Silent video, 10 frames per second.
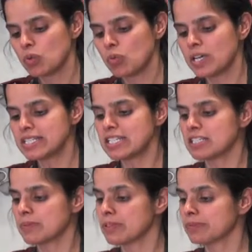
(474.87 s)
1
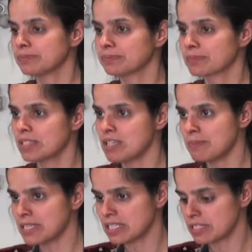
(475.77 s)
teaspoon,
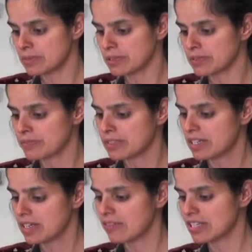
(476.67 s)
heaping teaspoon
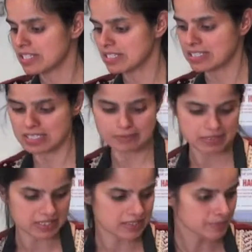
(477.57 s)
of onion to this mix.